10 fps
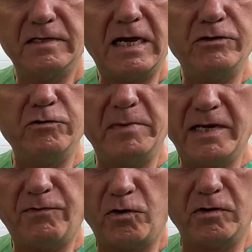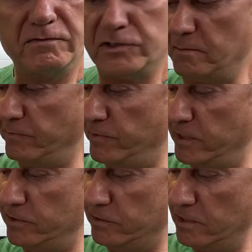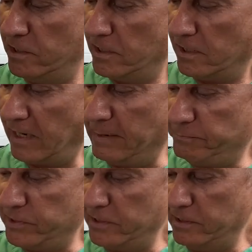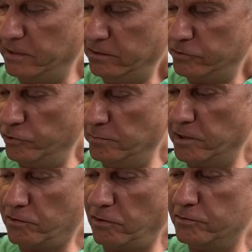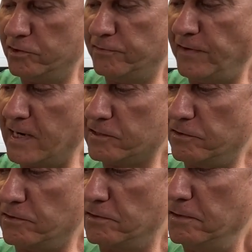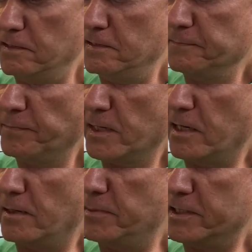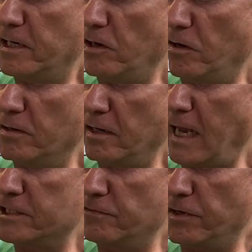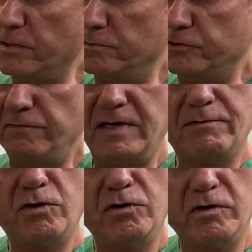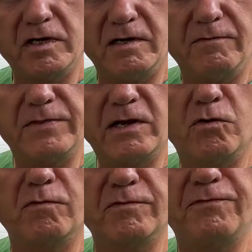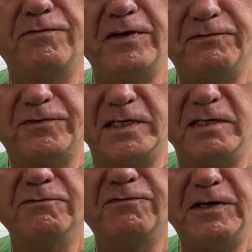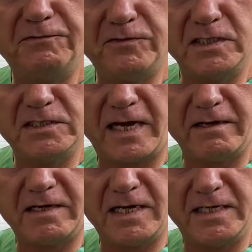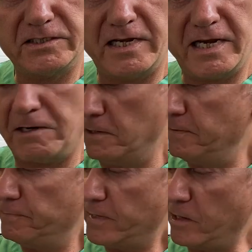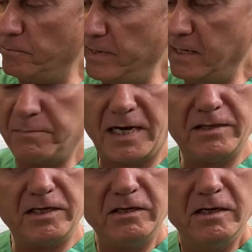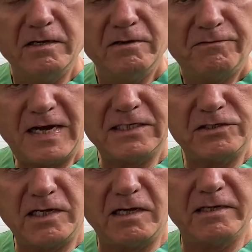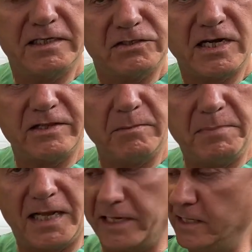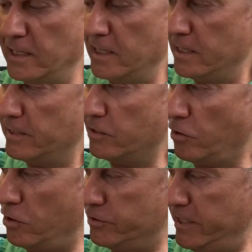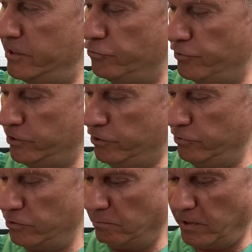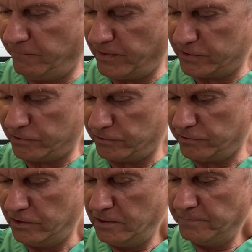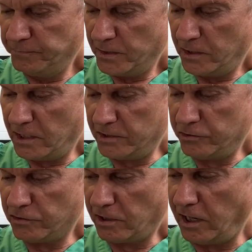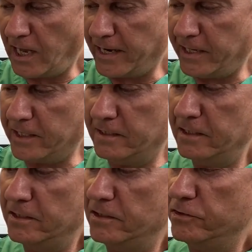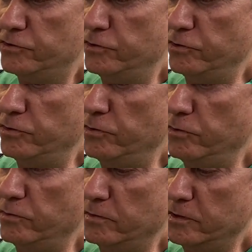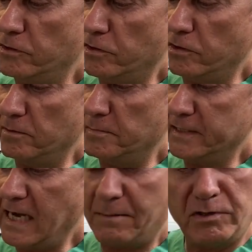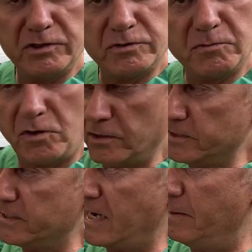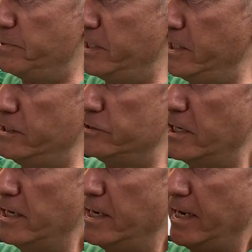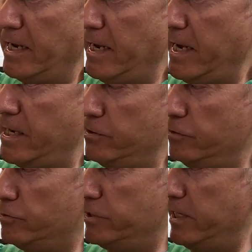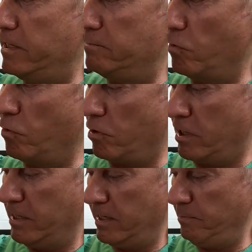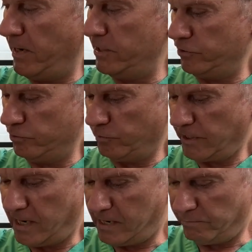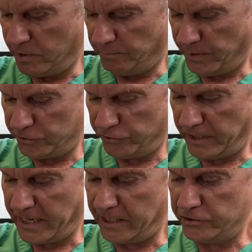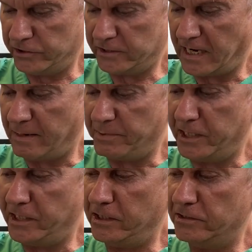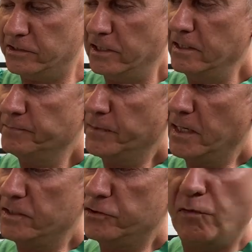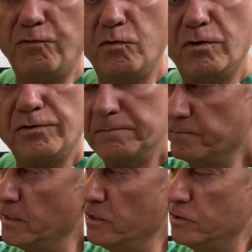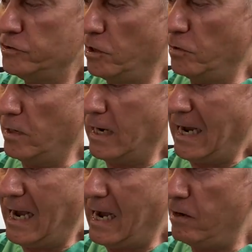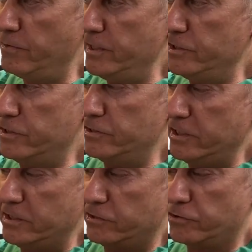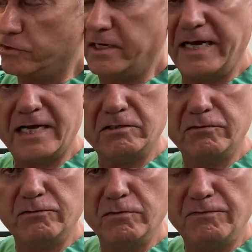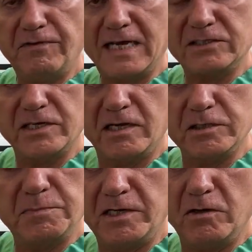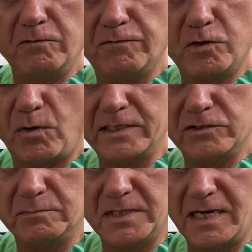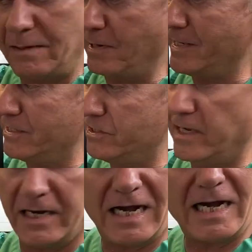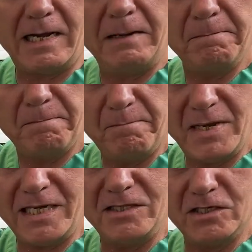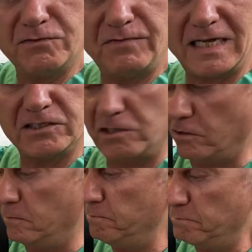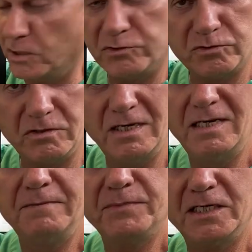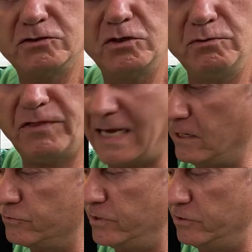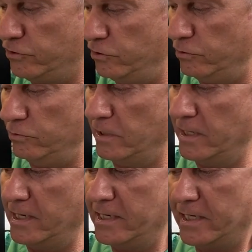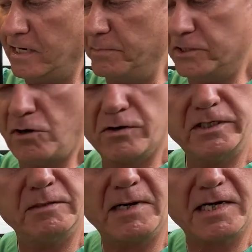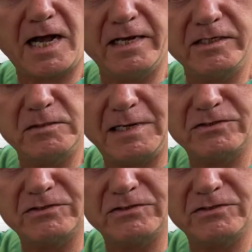Now, you may have heard of some of these, leptin, tumor necrosis factor, but there are lots of other ones you've never heard of. There are over 50 cytokines now that are made by the fat cell inside the belly that cause injury to your blood vessels, to clotting, to your metabolism, causing diabetes. And you see it more in patients with high blood pressure, aging, diabetes, and so forth. So how these diseases are connected through the fat cell has been known for quite some time. Like I said, I made this fat cell poster in 2002, and I've been talking to my colleagues about